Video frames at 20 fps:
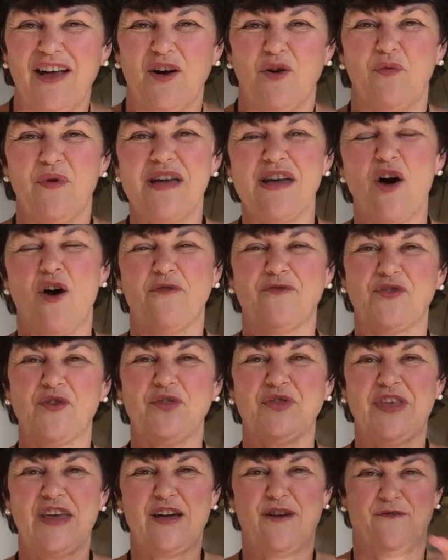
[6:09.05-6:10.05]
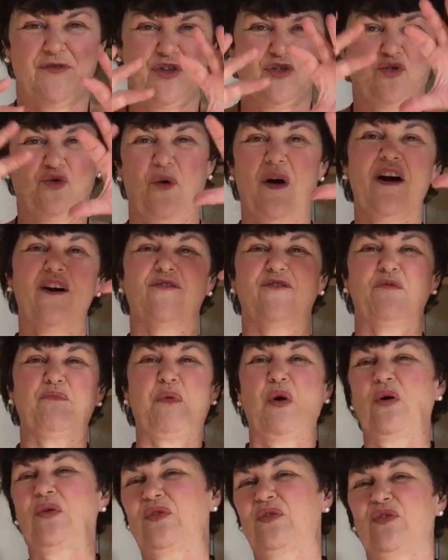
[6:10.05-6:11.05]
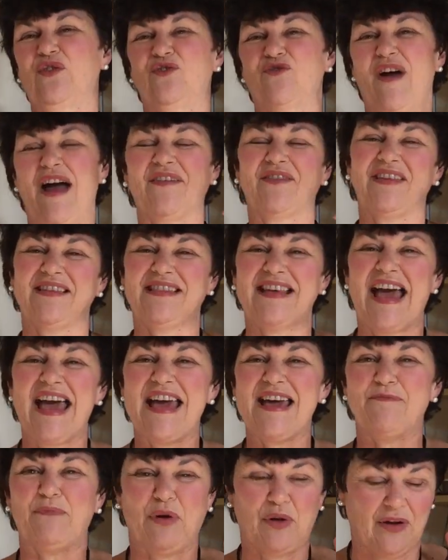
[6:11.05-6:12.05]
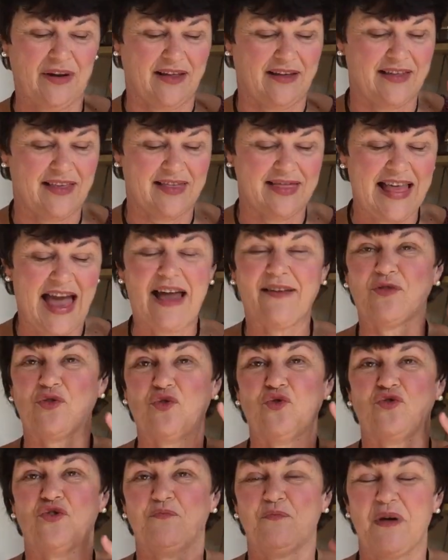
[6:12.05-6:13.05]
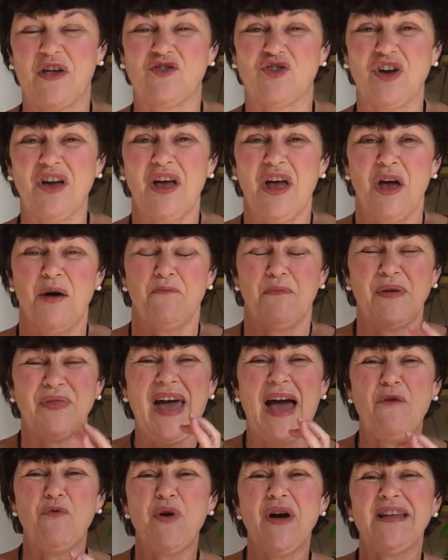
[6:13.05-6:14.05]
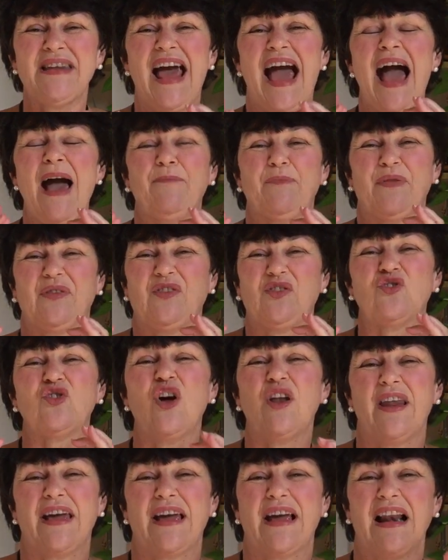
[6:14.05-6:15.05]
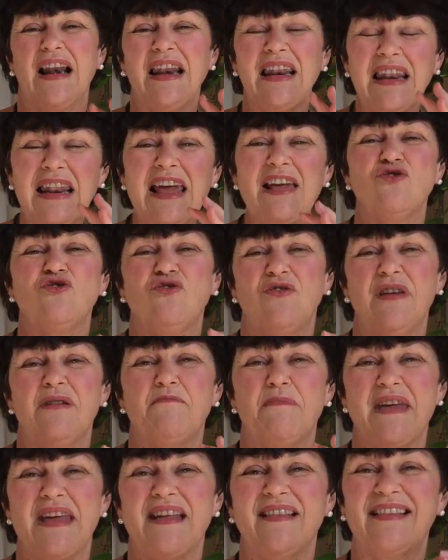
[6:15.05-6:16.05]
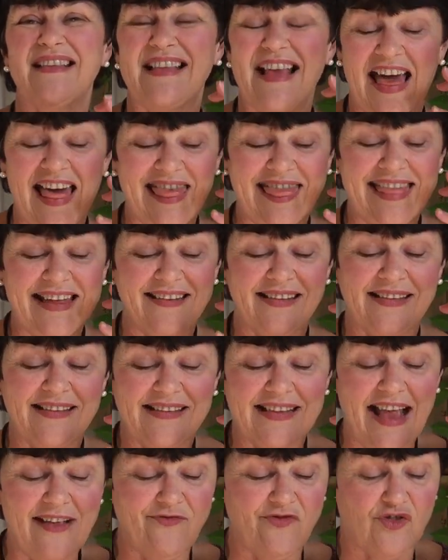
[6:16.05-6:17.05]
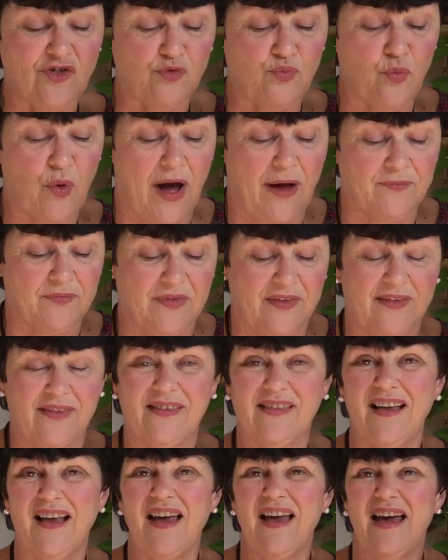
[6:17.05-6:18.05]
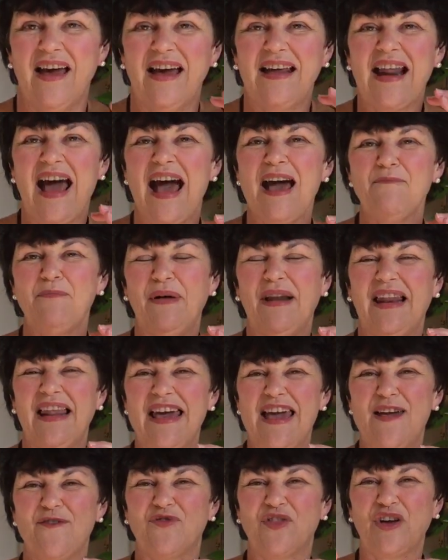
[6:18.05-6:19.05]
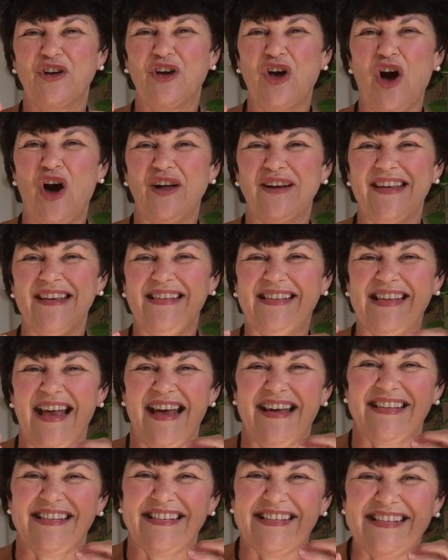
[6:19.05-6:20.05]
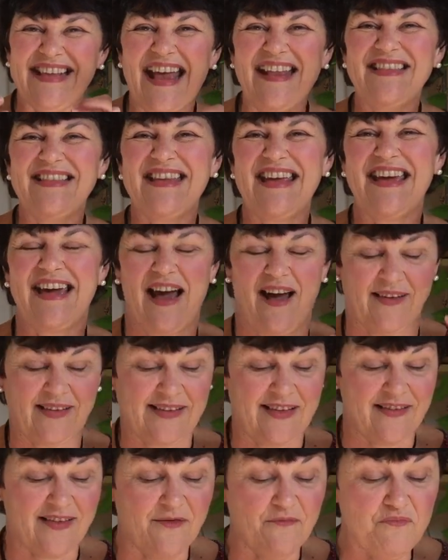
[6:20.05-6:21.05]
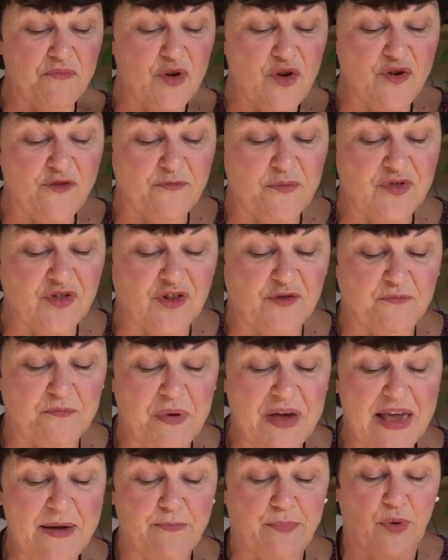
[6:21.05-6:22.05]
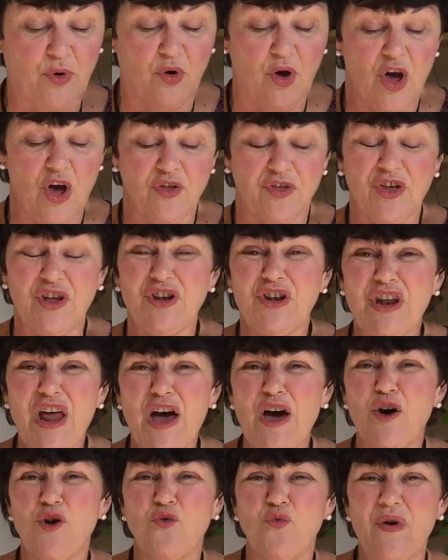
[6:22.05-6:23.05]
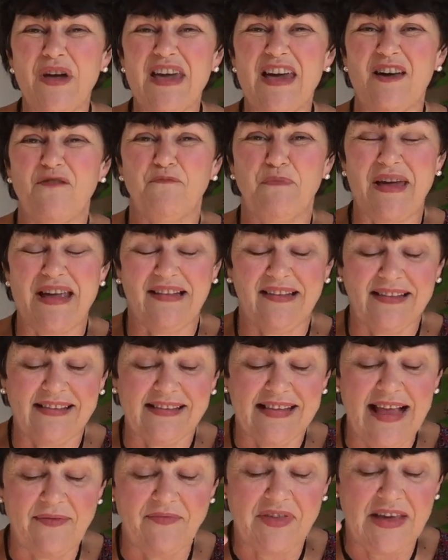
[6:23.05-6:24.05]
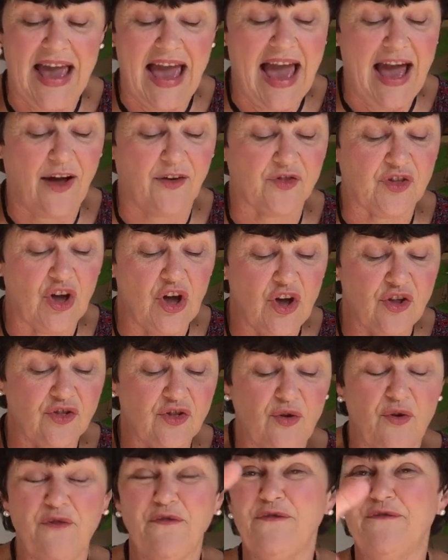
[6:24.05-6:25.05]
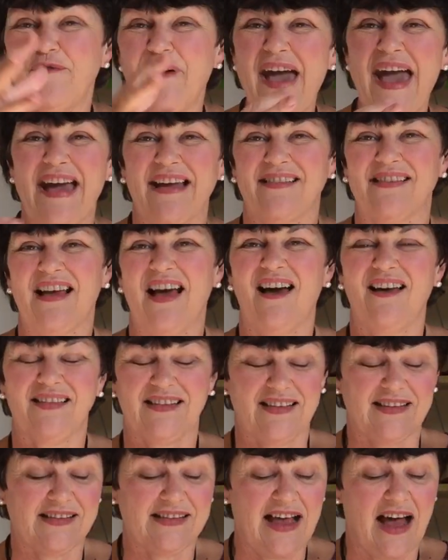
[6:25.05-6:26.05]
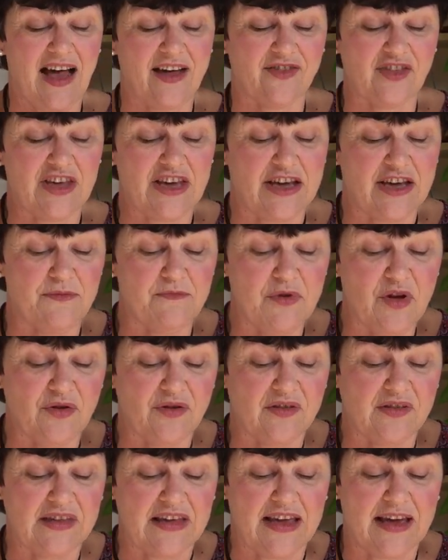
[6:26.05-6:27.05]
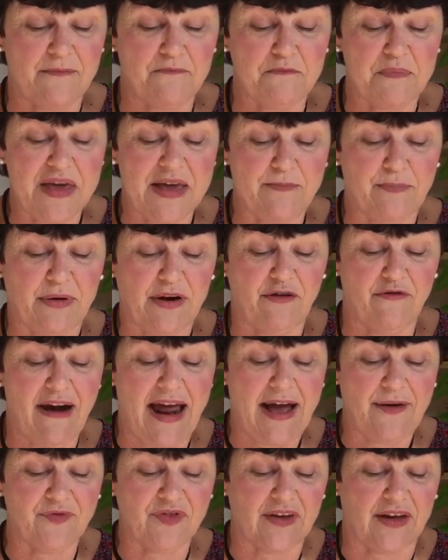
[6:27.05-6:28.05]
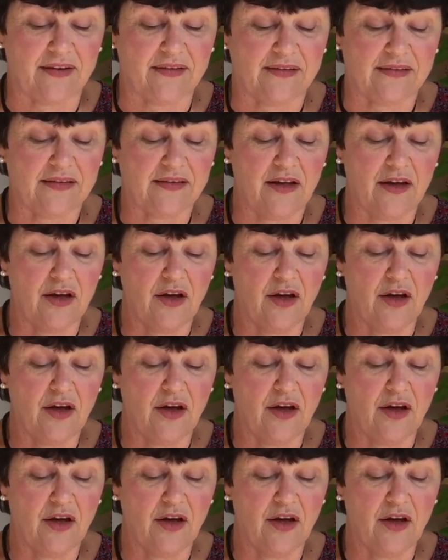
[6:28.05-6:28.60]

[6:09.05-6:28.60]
We often think of the 12 apostles around the table, that sort of picture, but that word apostolic literally means the sent ones. And I believe that God is sending us as a movement of people that know we have been sent out to affect our society, community, and people around us.